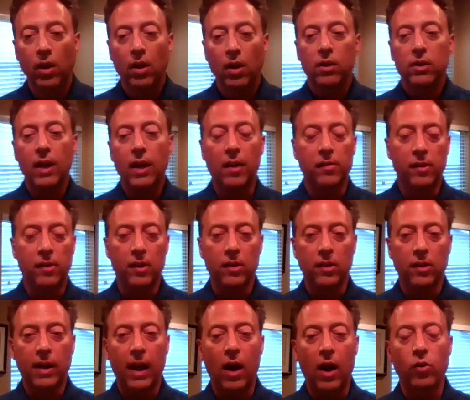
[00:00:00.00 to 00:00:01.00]
testing, the
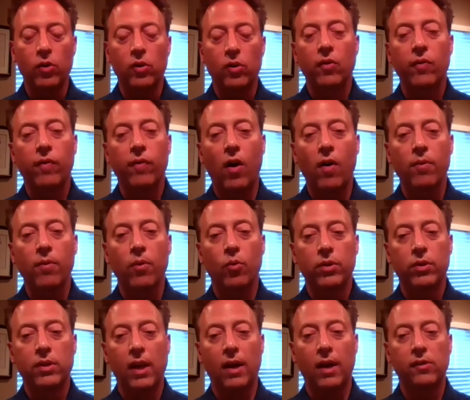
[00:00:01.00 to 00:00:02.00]
county's involvement with
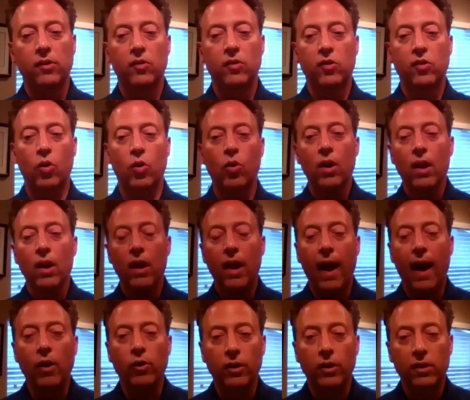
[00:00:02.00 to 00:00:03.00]
testing. So
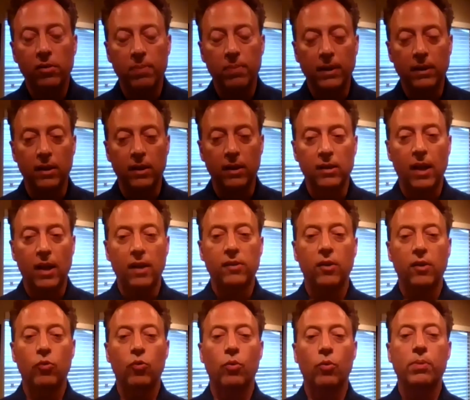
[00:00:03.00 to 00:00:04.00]
I would expect that
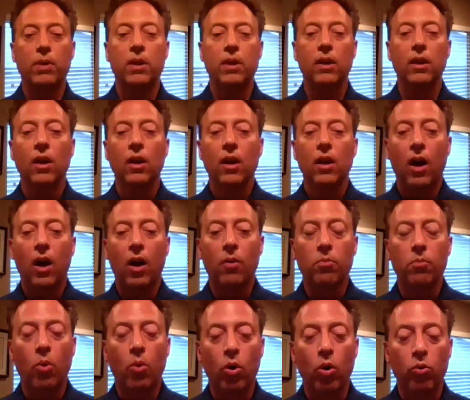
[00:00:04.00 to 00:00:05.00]
testing would be a
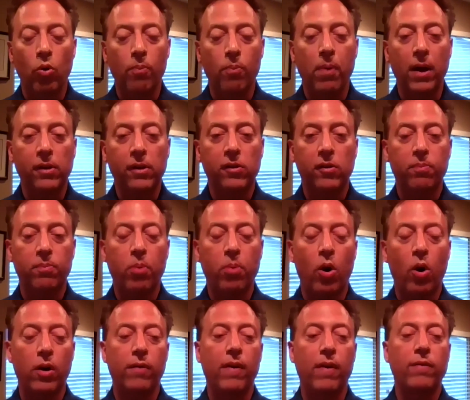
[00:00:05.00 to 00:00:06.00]
more robust
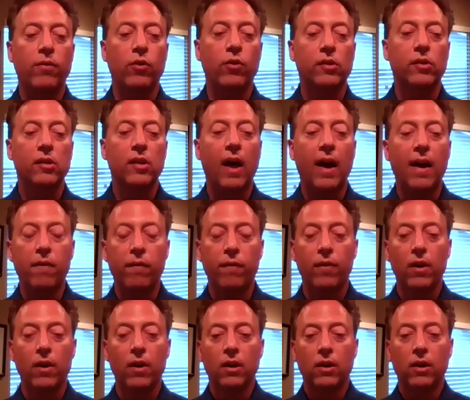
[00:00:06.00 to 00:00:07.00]
part of everyone's life
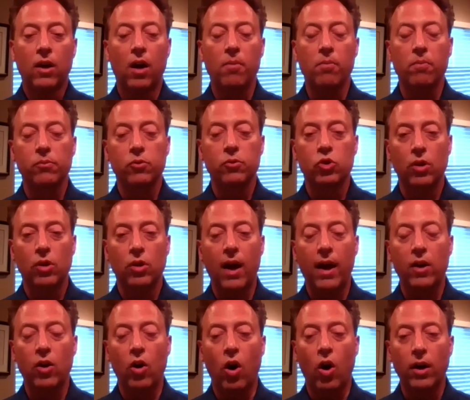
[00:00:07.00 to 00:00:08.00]
come July
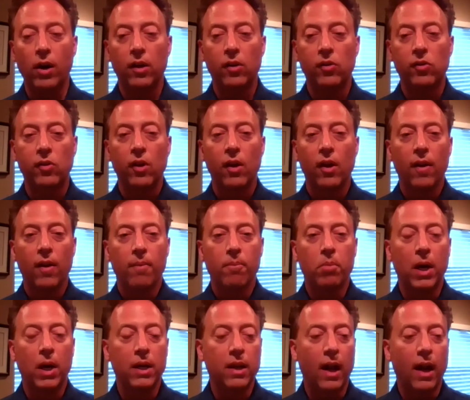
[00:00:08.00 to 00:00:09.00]
and August.
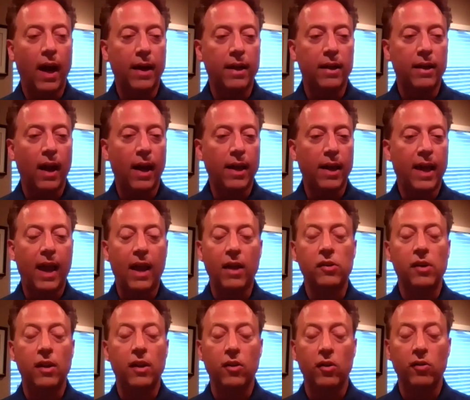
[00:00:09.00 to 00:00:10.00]
But I can't
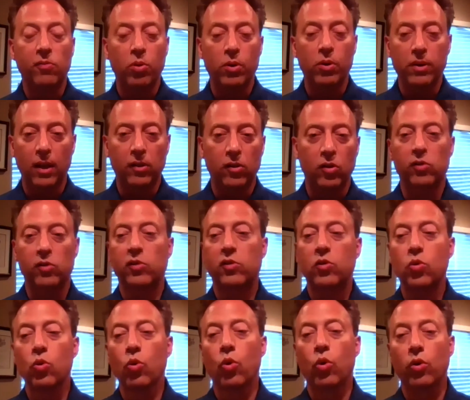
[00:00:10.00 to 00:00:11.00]
say at this point that the
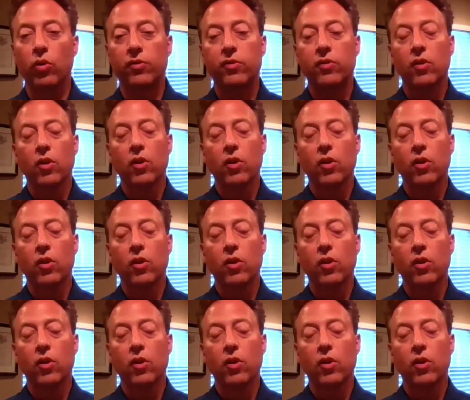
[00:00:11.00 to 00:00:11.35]
schools